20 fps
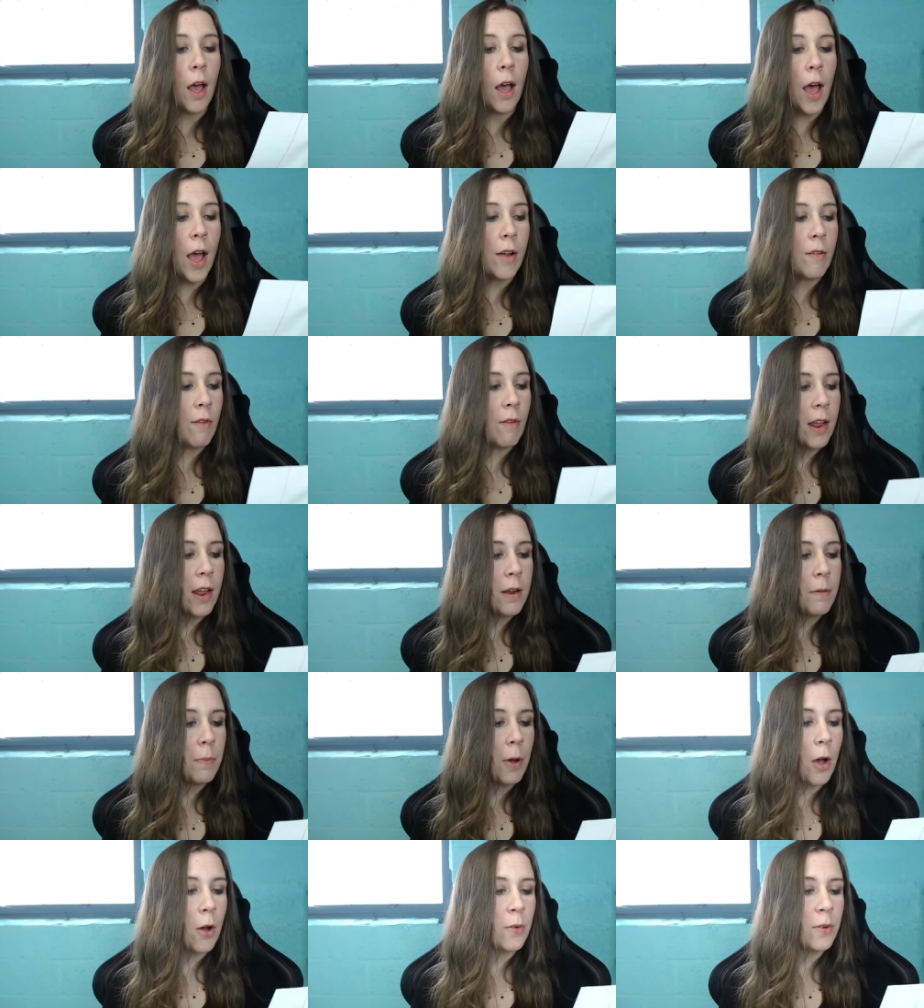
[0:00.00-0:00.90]
I ride
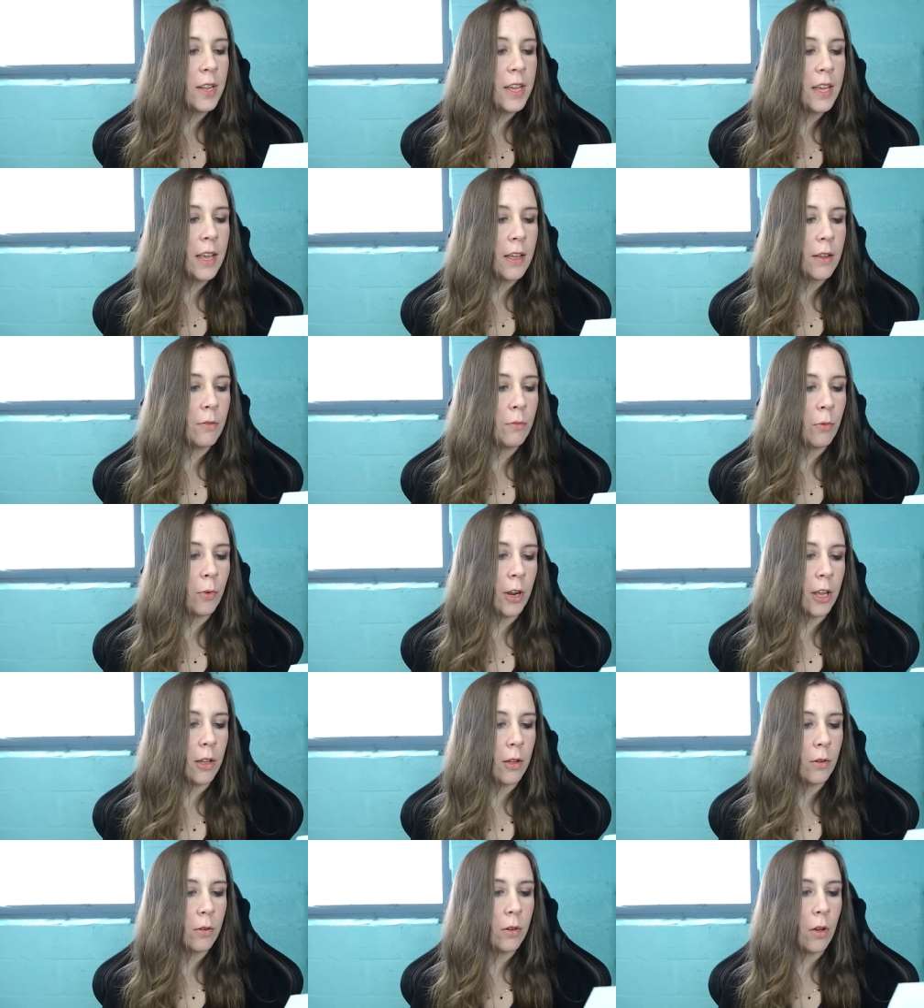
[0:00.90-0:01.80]
a pony in
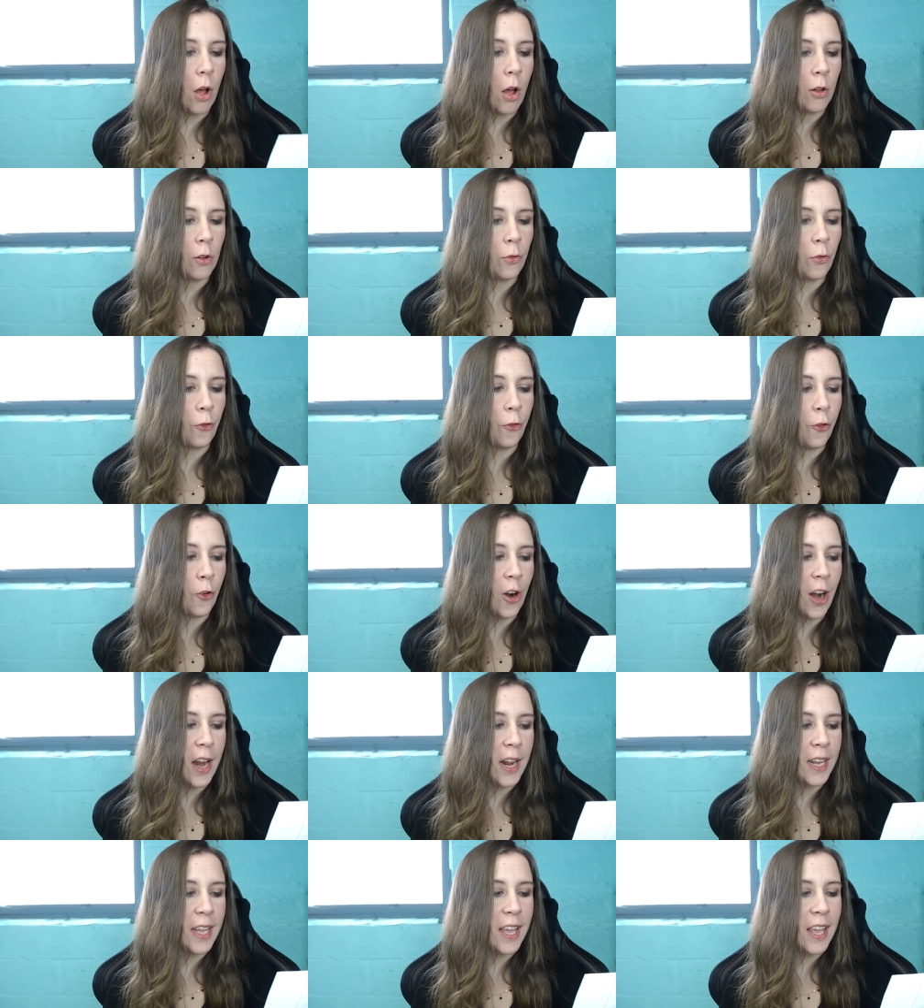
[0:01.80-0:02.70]
real called
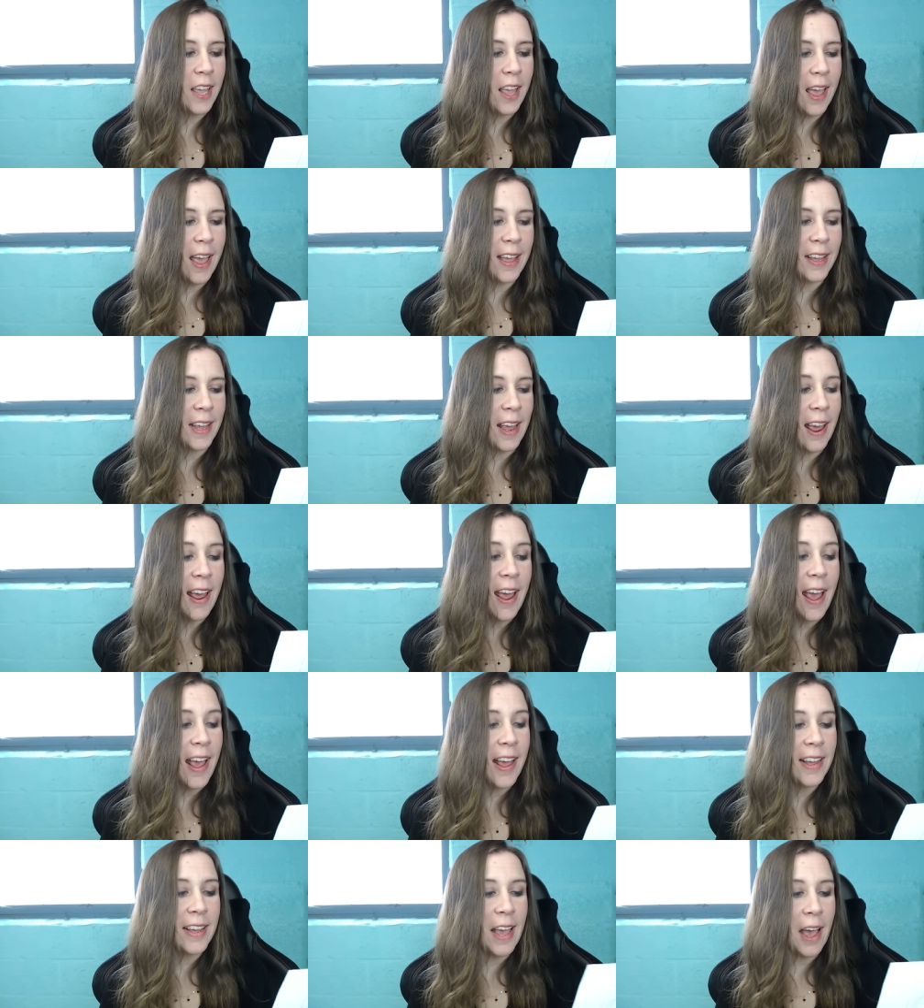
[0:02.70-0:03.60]
Frankie,
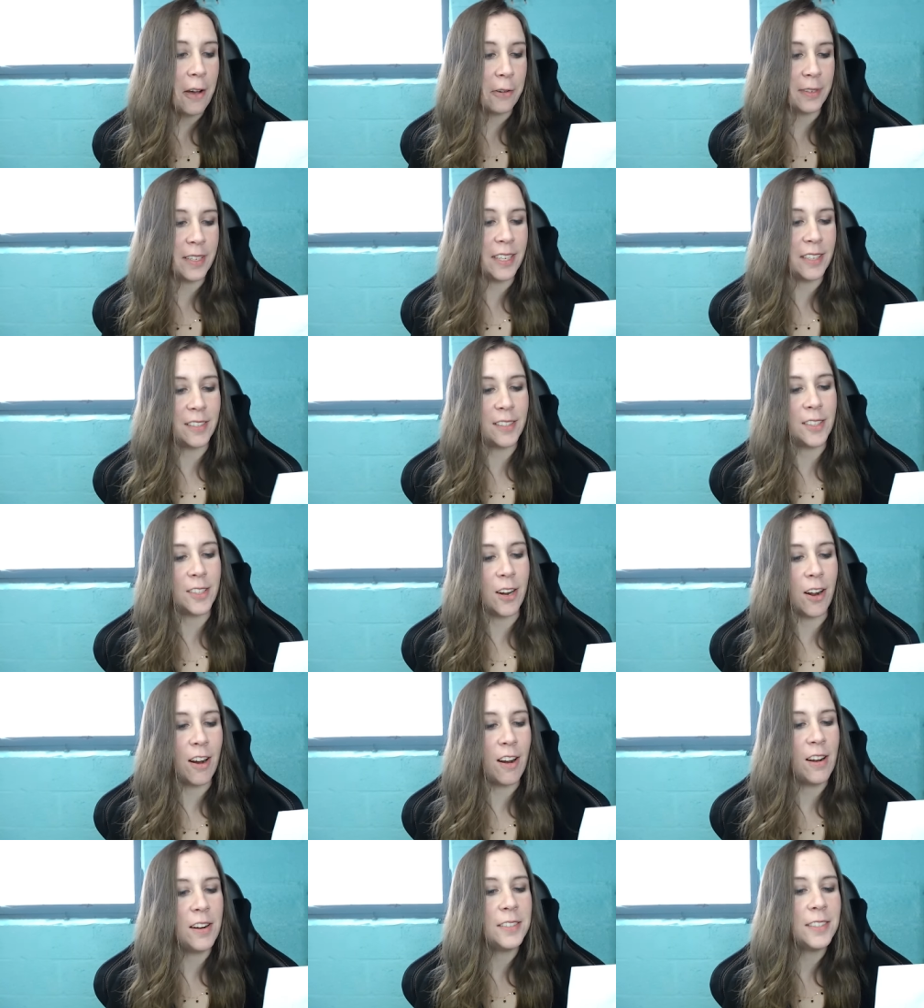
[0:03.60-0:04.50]
aka Counting
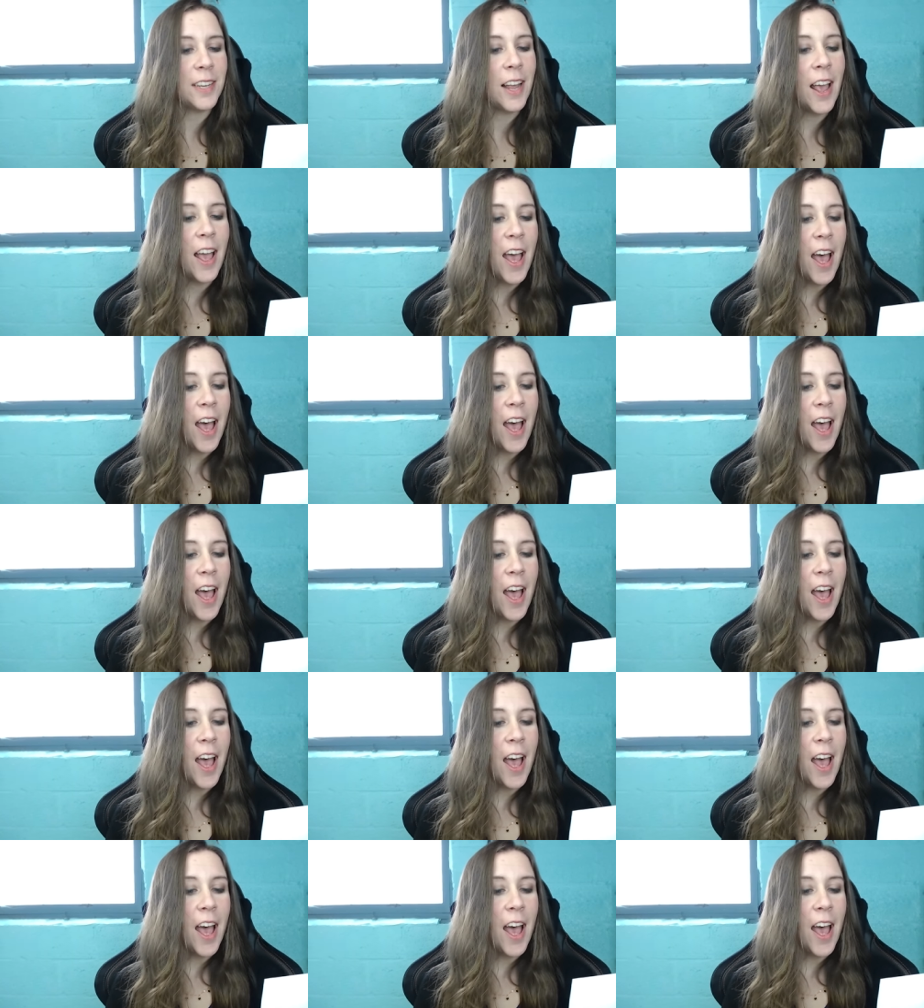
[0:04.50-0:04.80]
Stars.